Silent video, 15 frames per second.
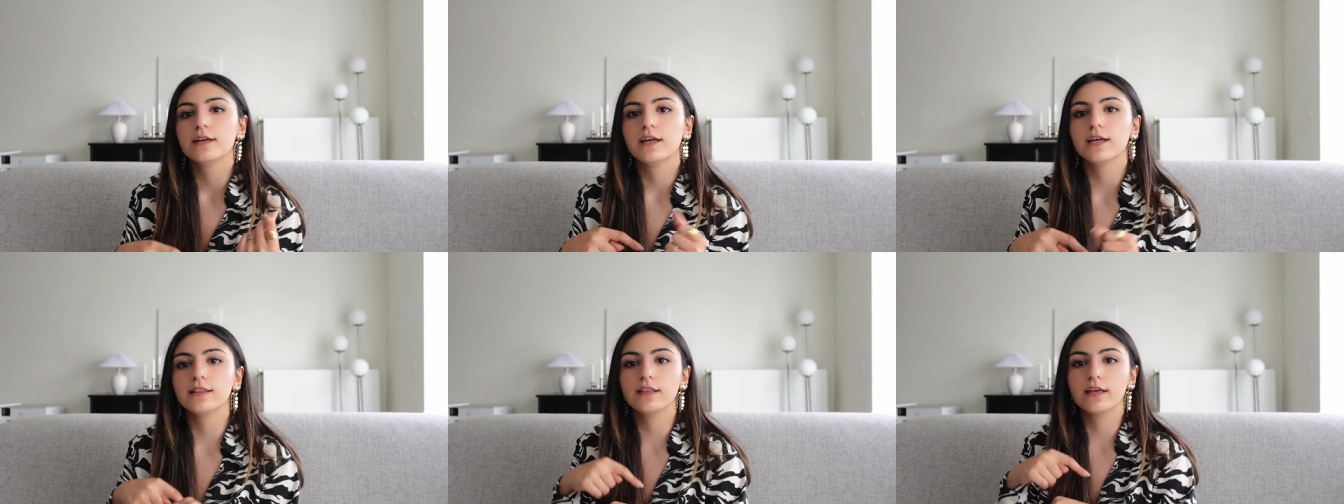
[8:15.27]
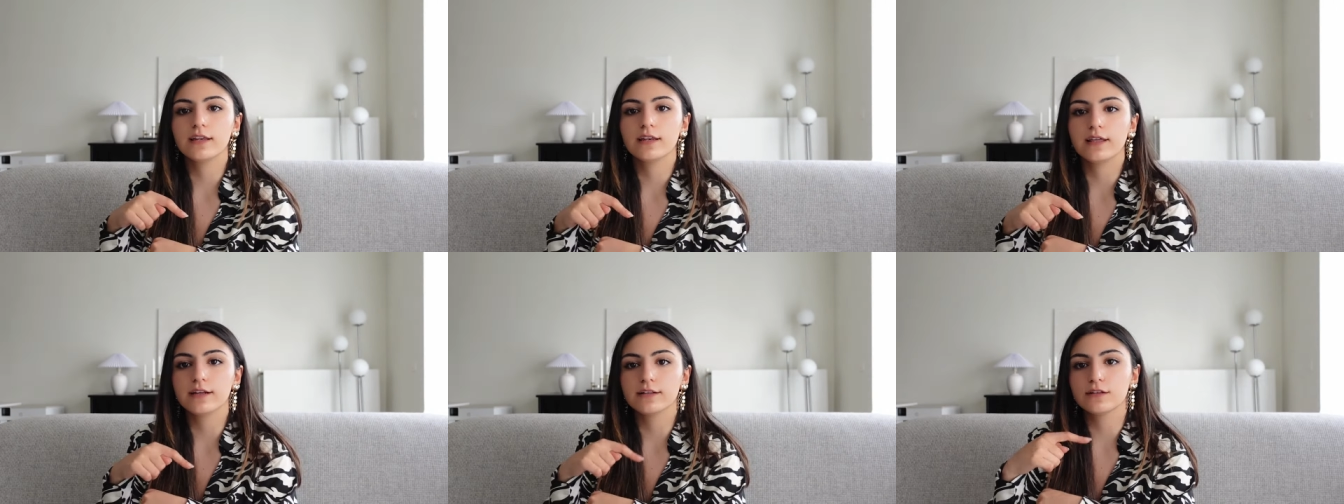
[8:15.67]
and then
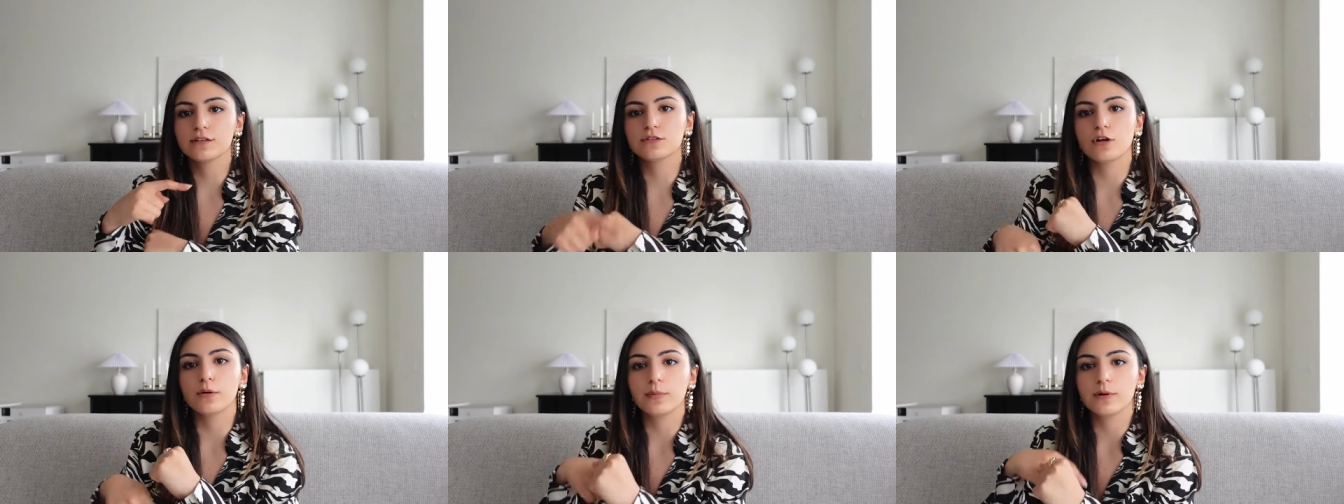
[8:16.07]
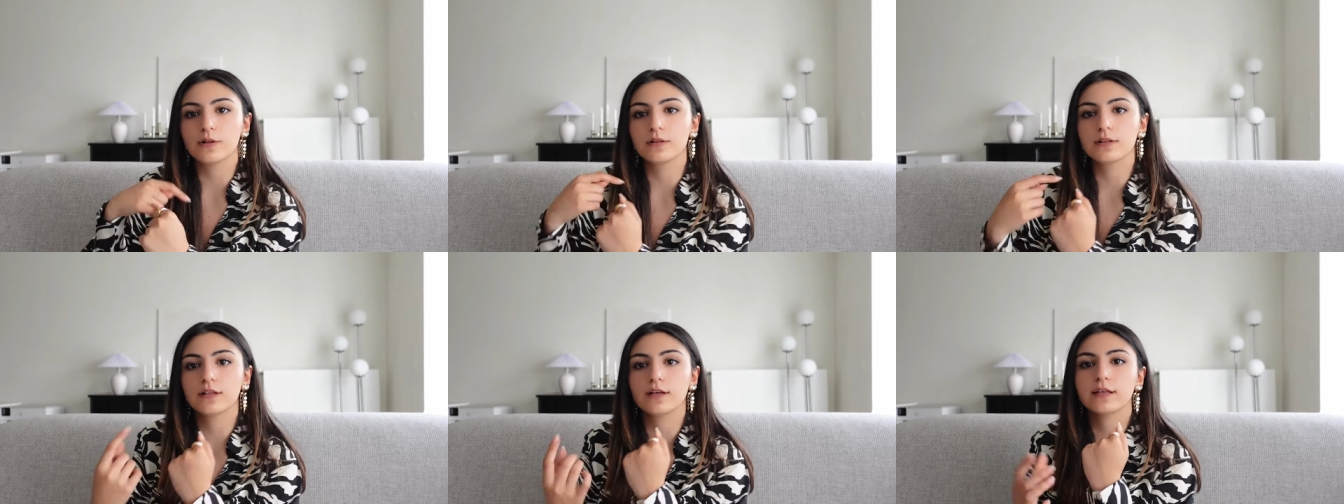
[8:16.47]
like the
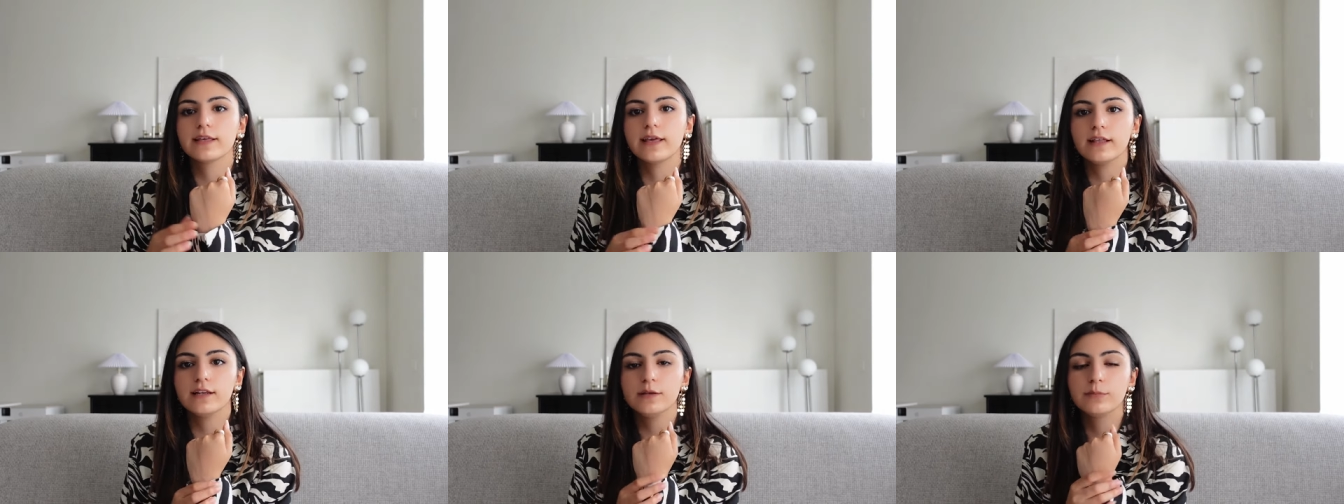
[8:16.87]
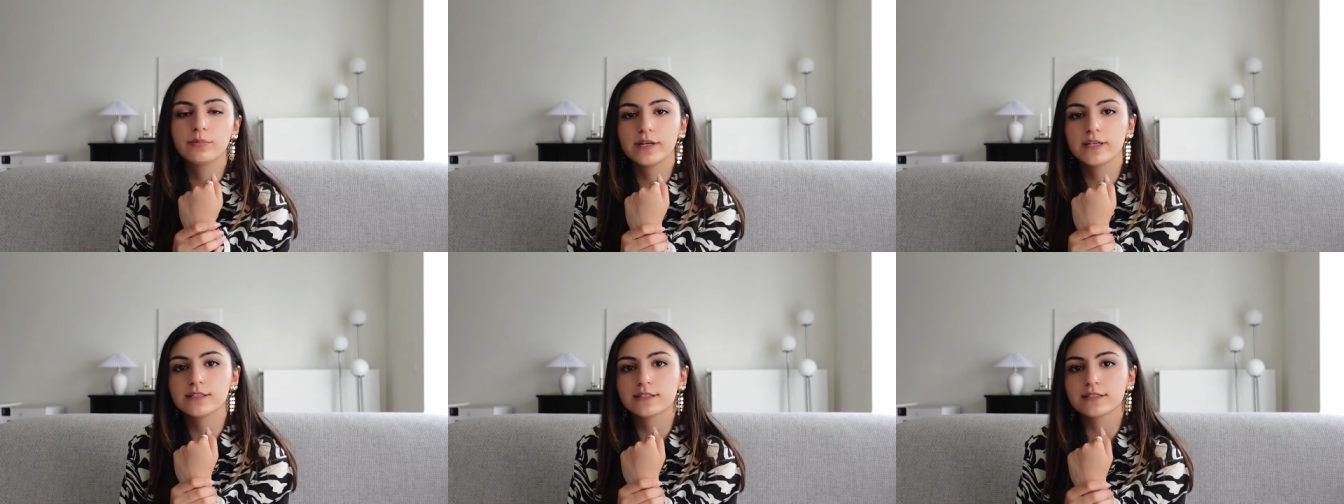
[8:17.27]
double Kelly
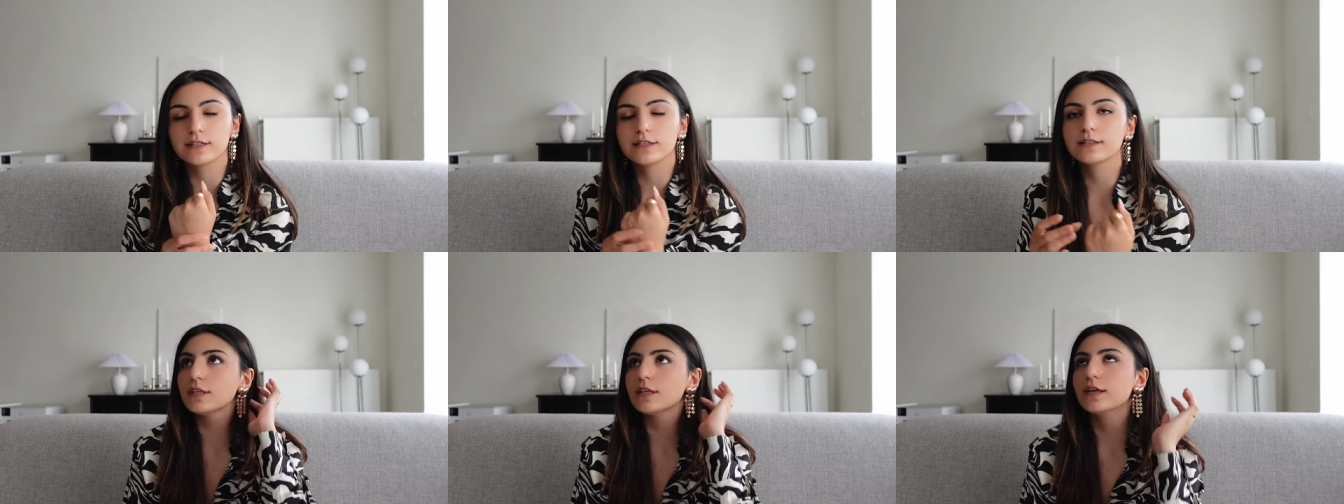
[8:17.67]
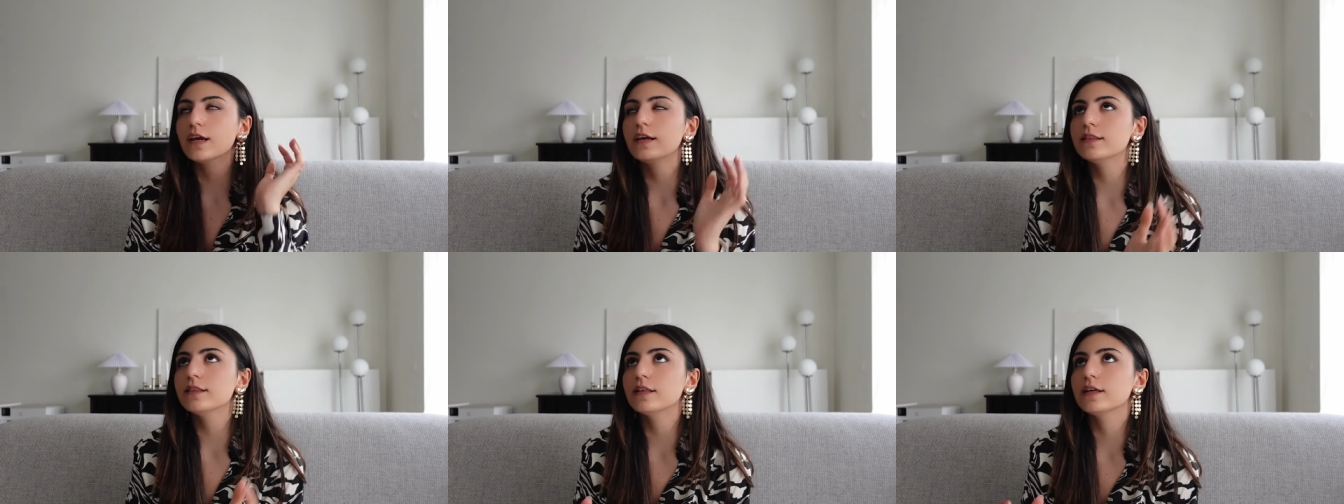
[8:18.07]
bracelet,
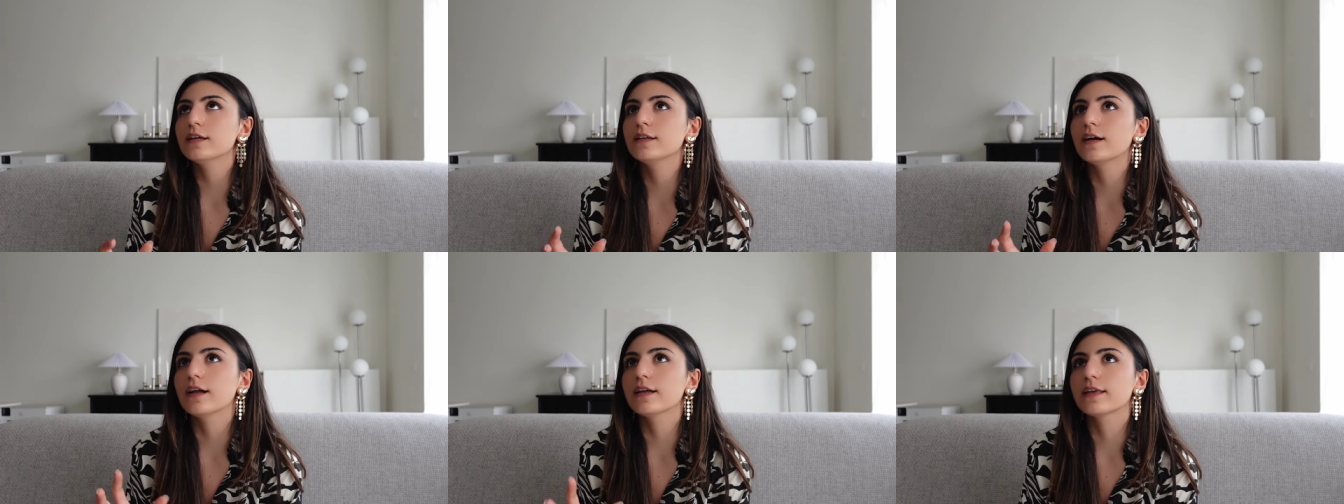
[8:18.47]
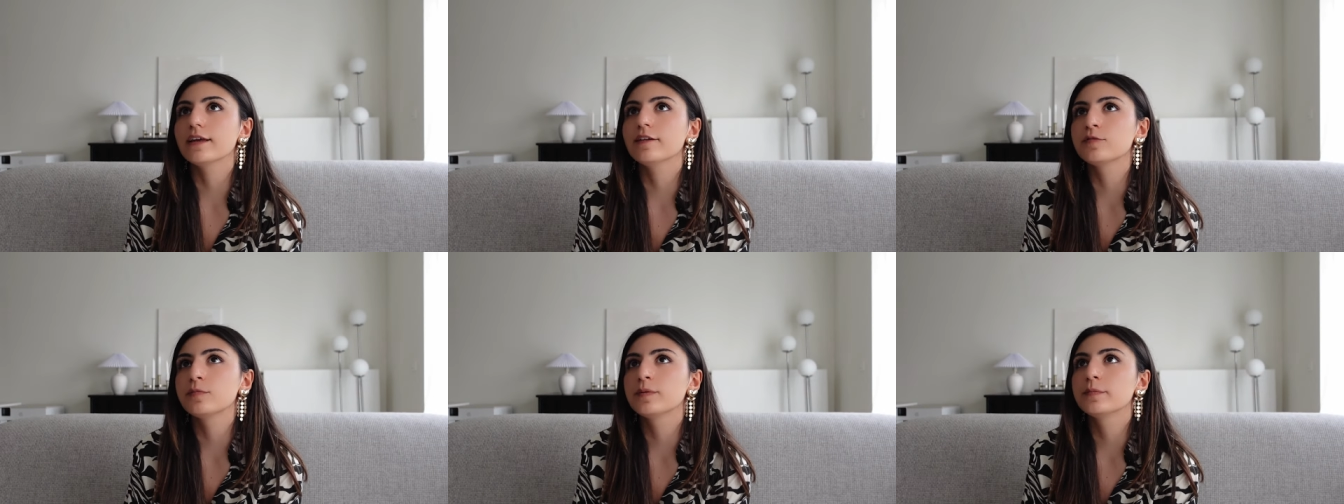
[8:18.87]
and then I
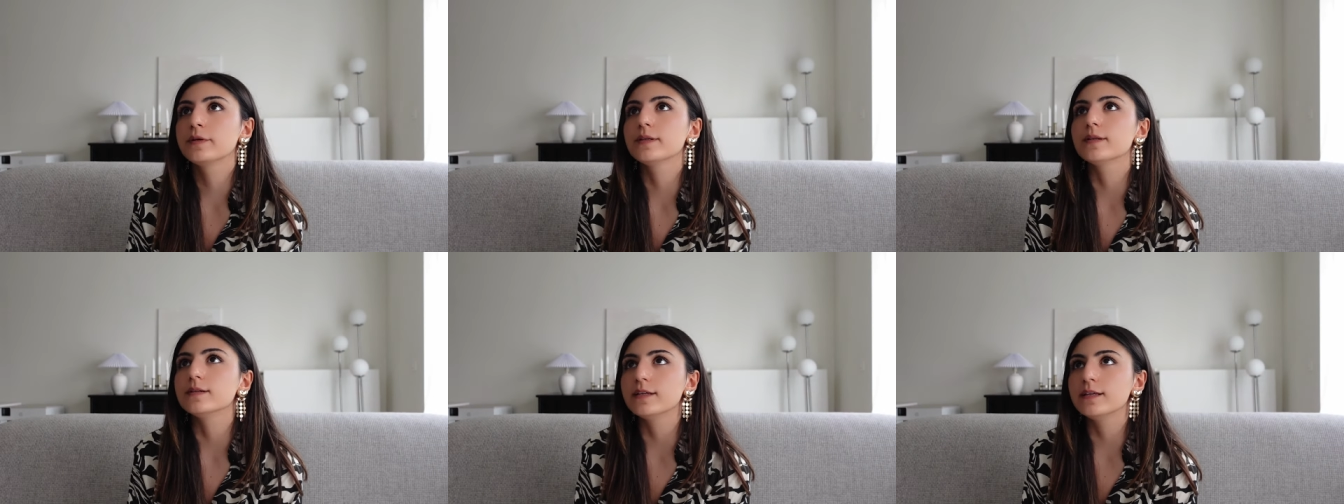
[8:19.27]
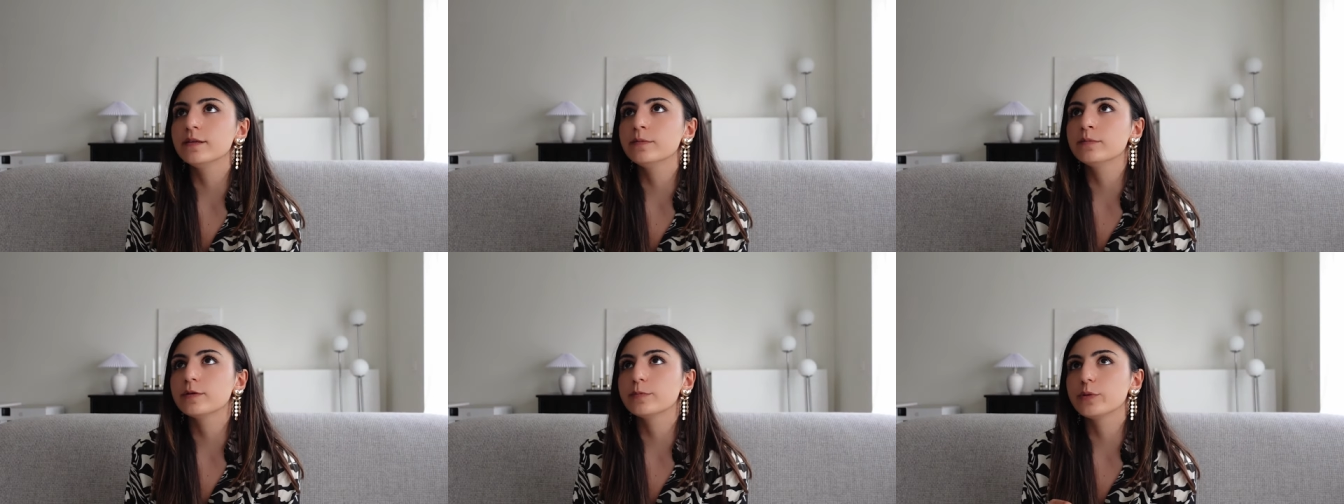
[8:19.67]
can't remember the
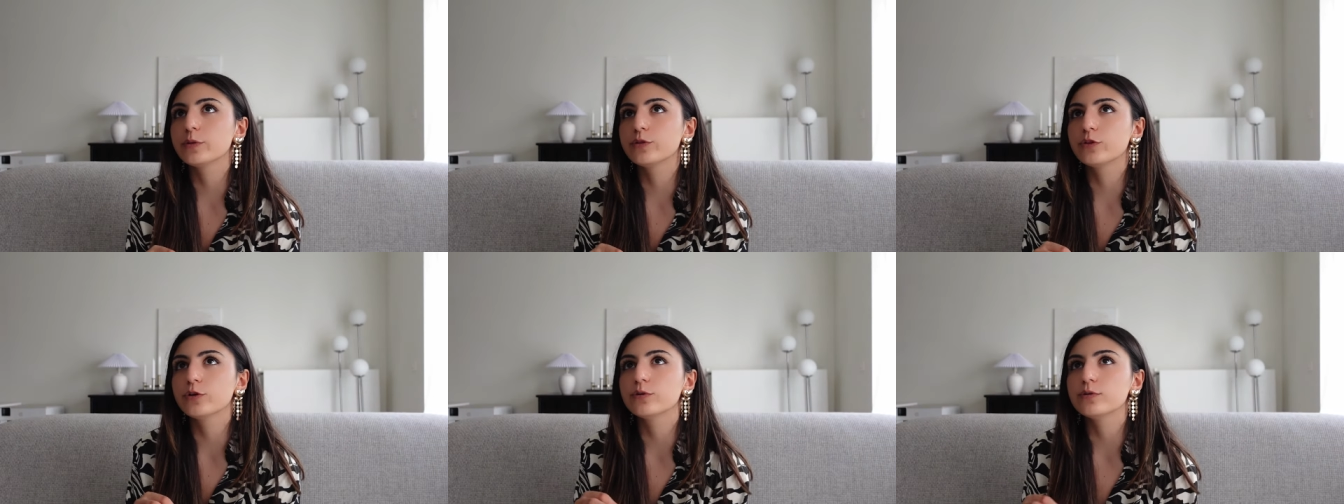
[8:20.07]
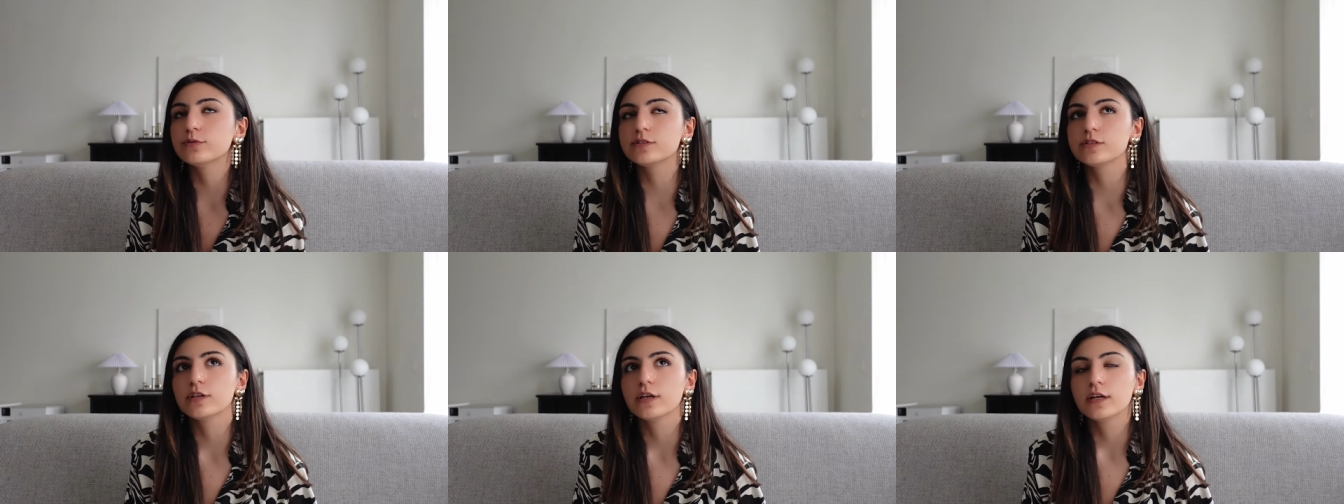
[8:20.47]
name, but
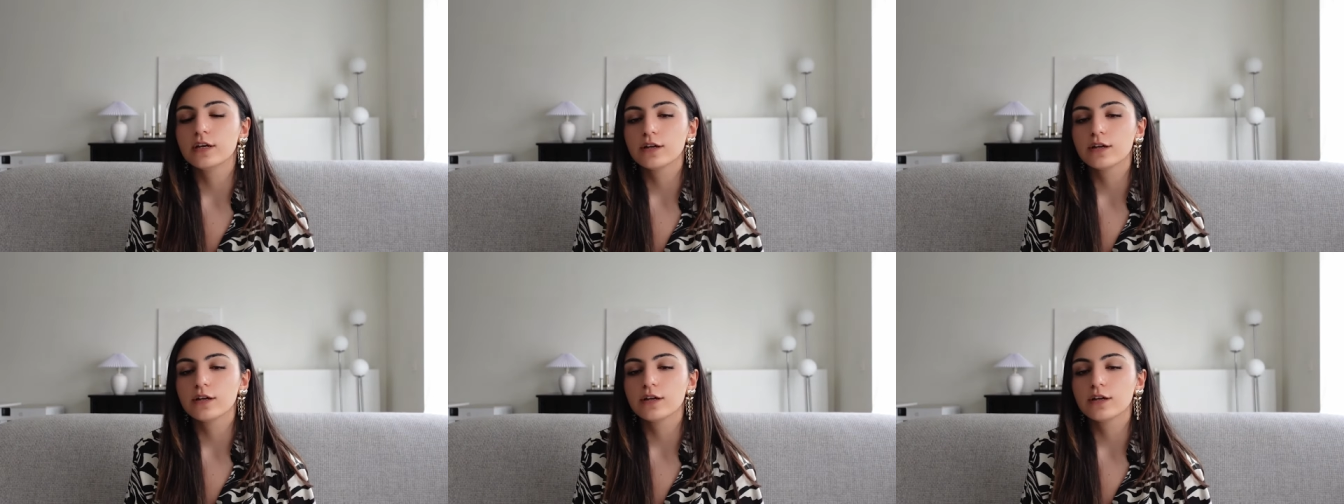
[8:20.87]
those